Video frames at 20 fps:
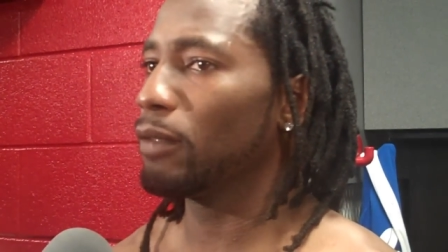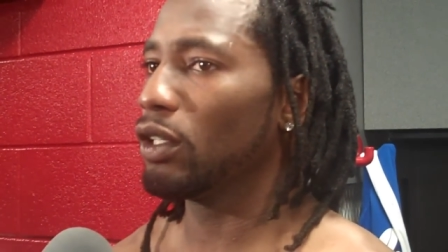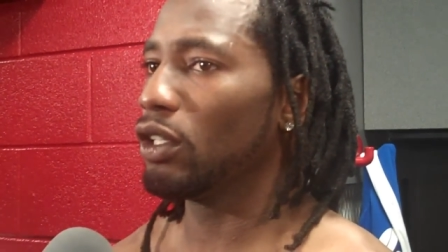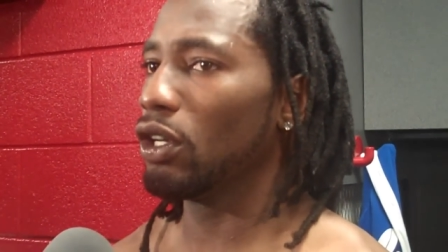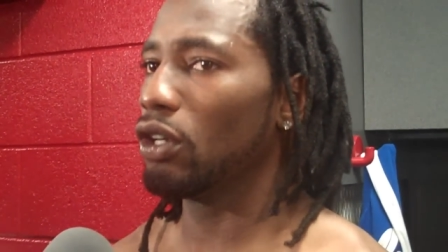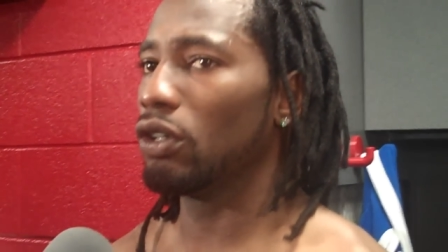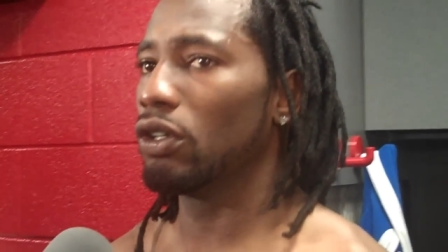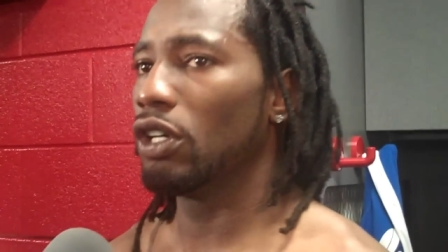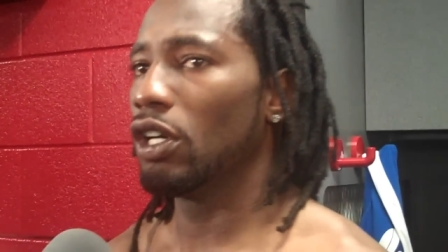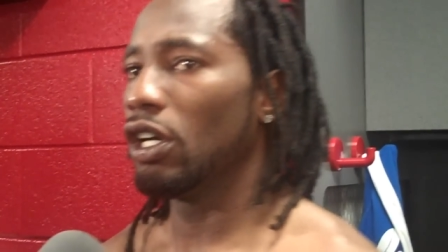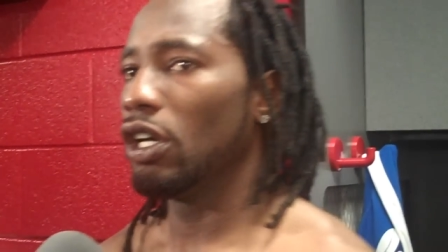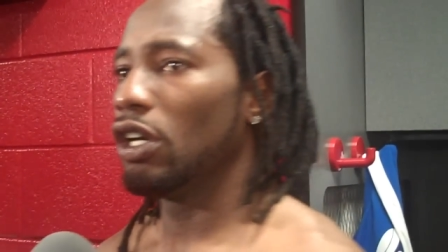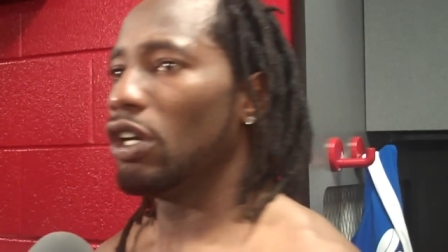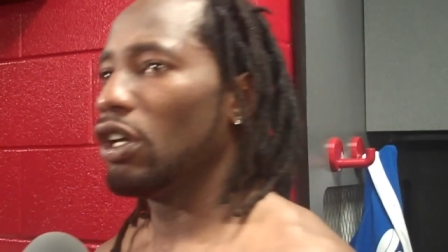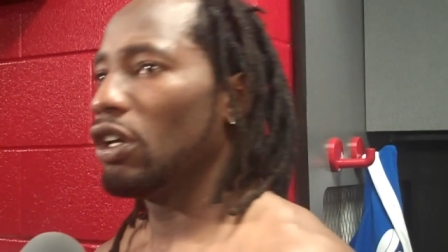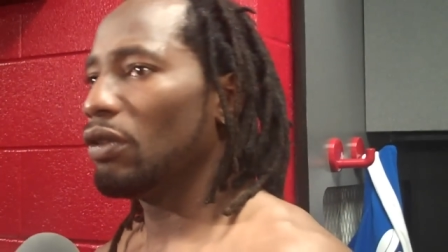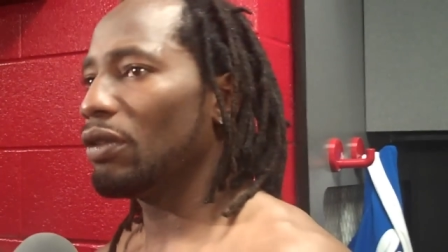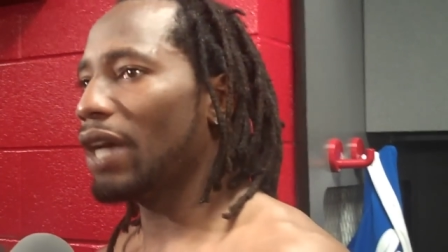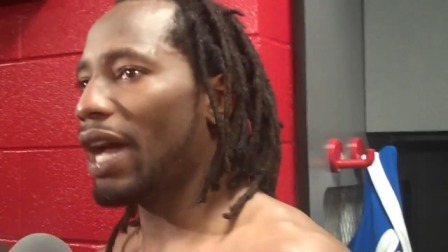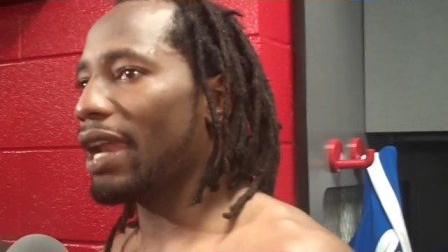You know,
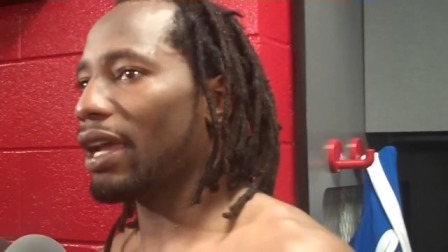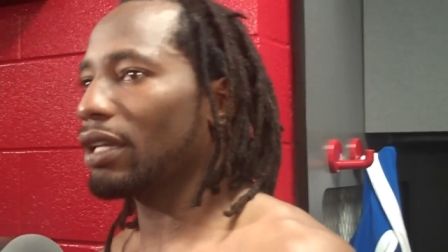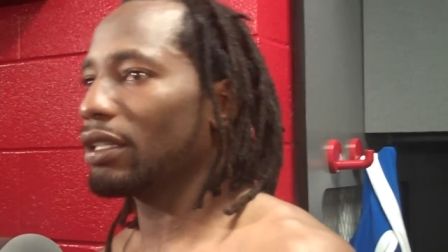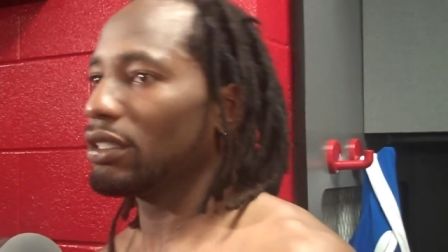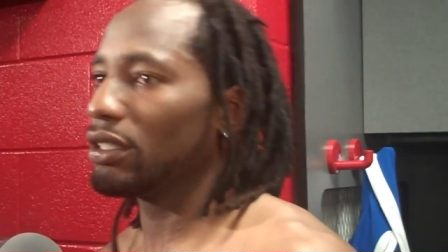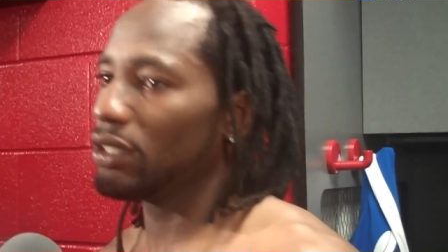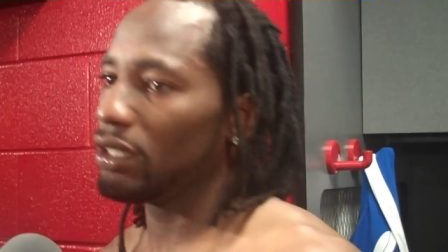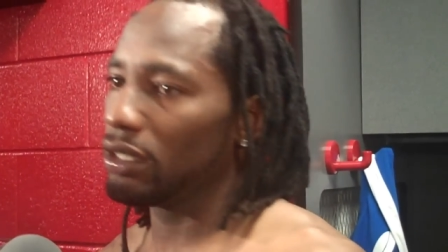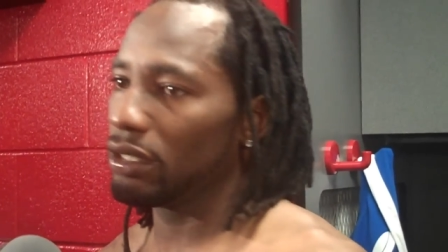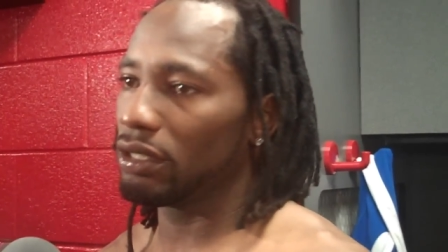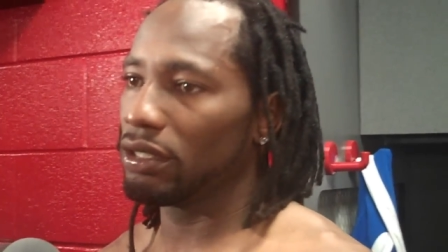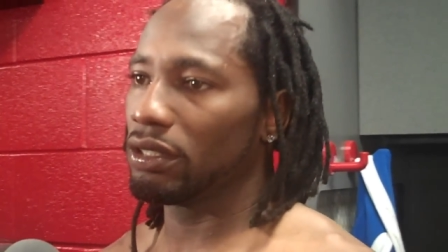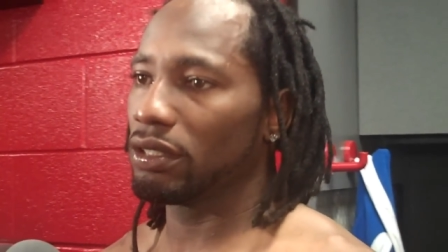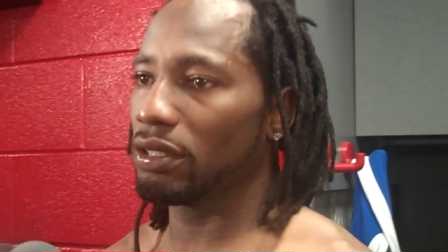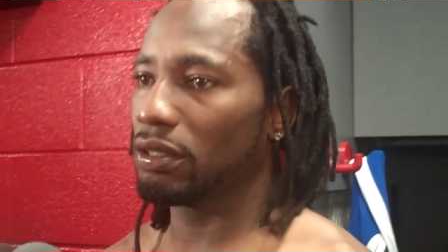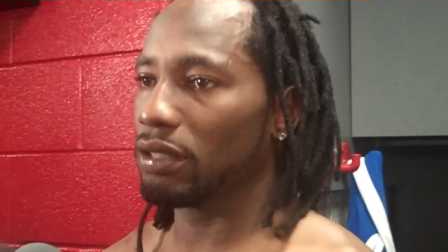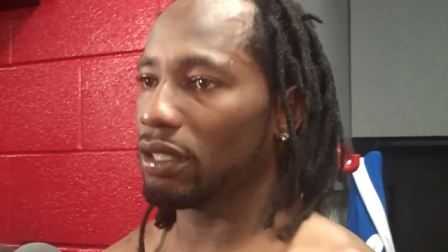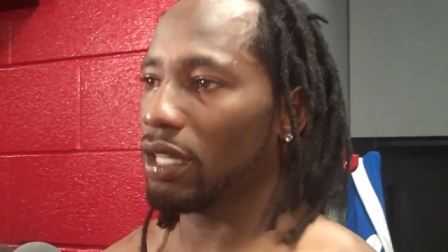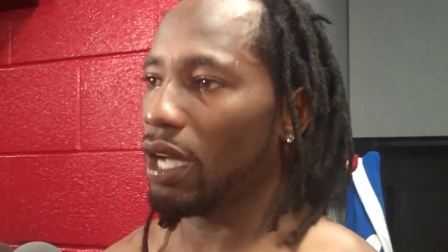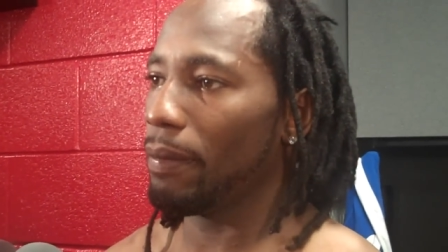we got a
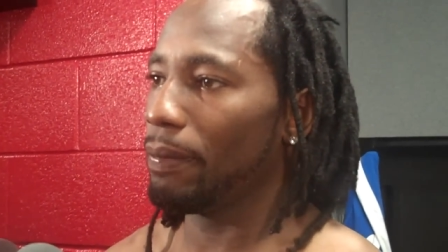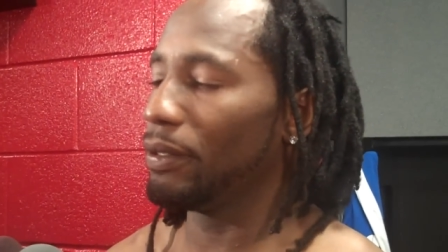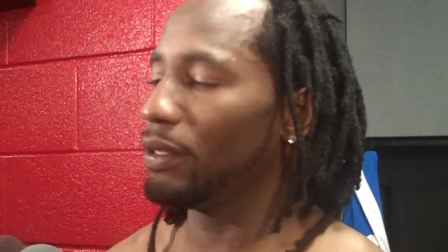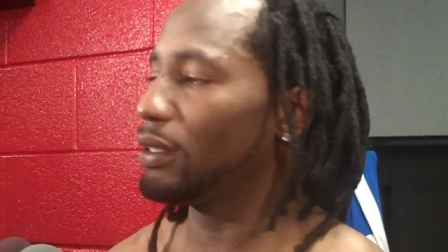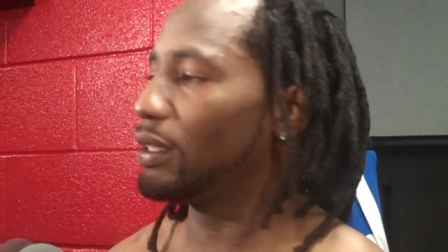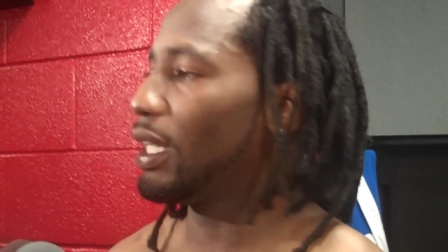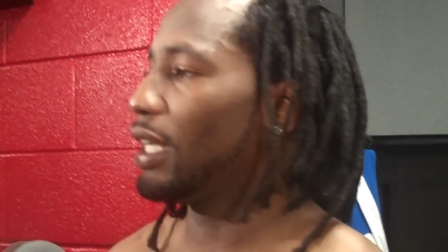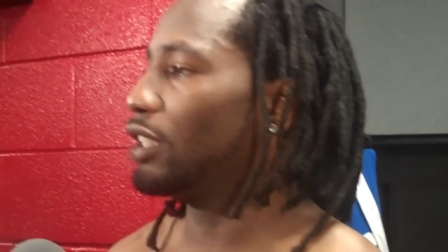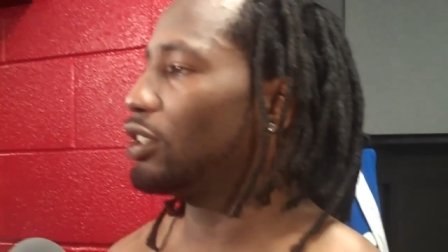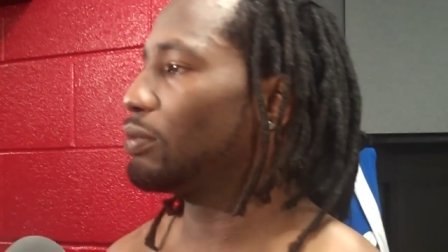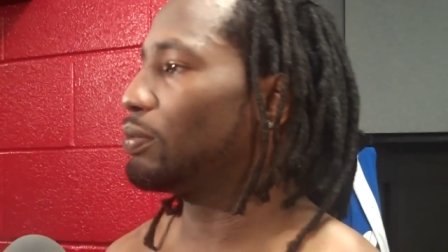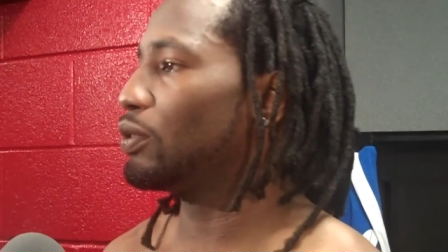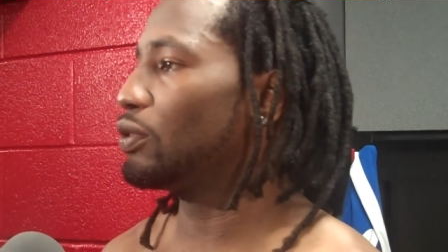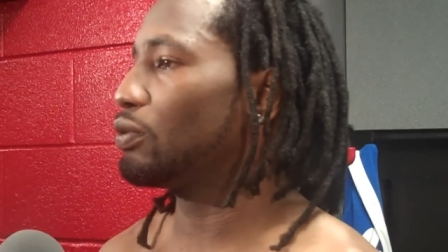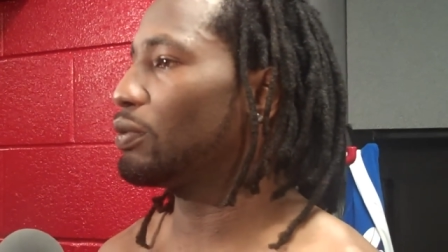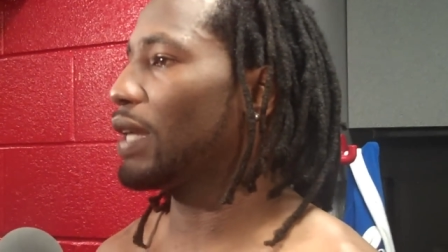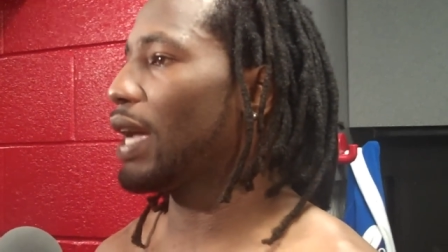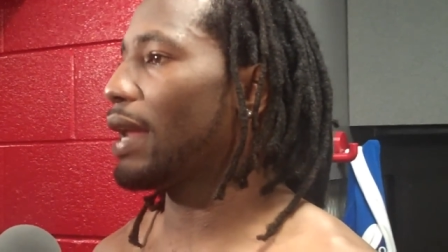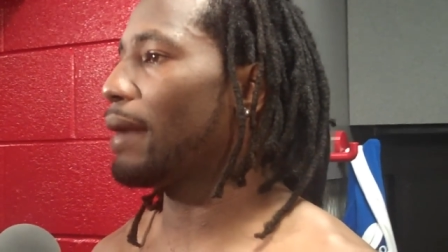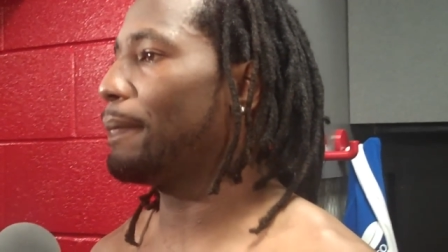couple of
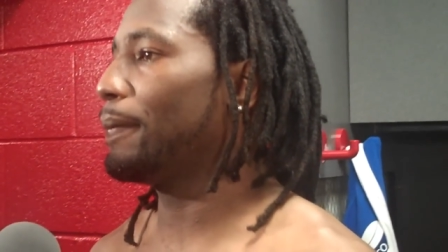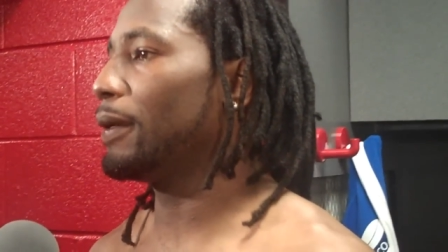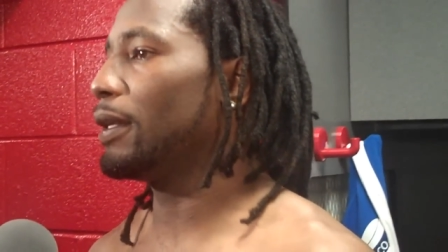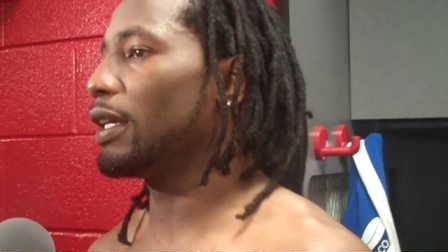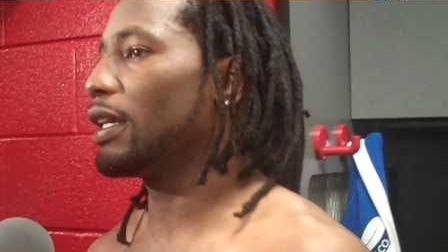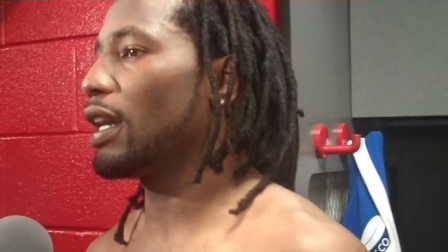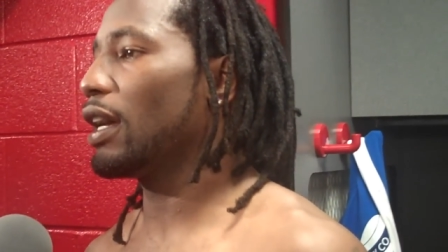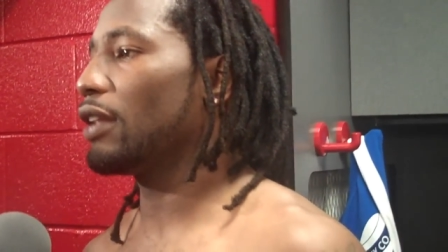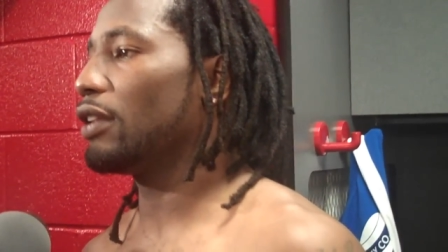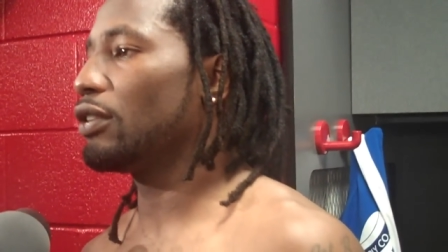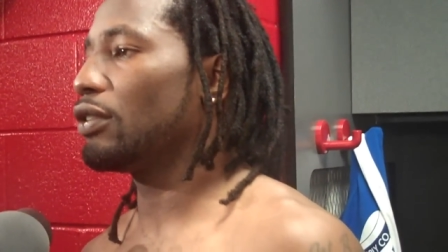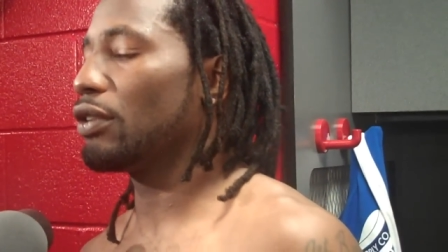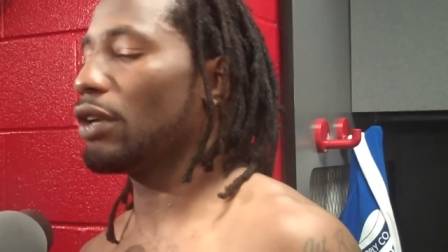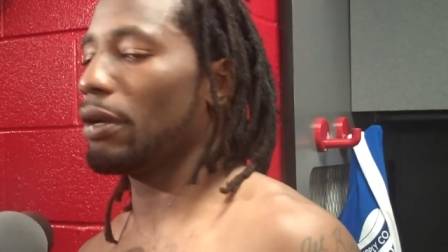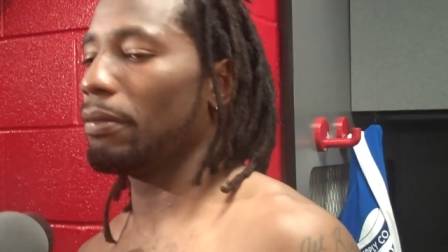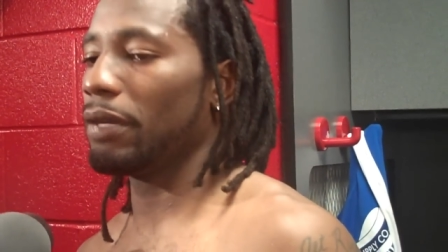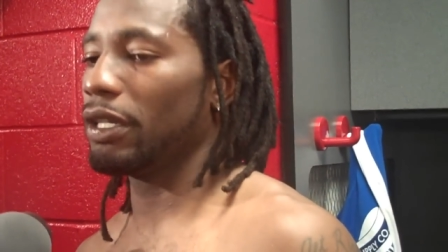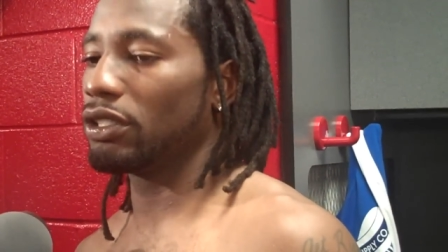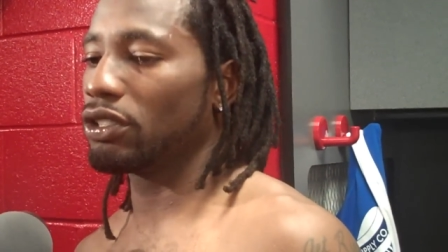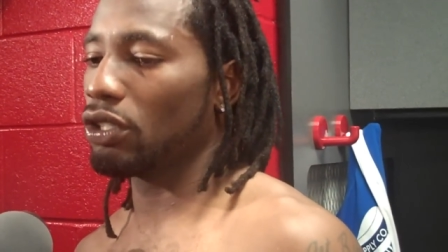intangibles we got to put together, you know
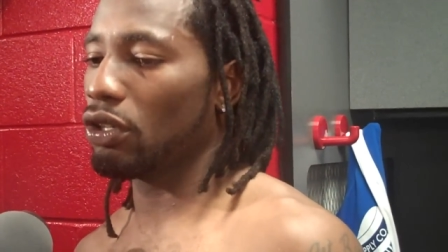what I mean?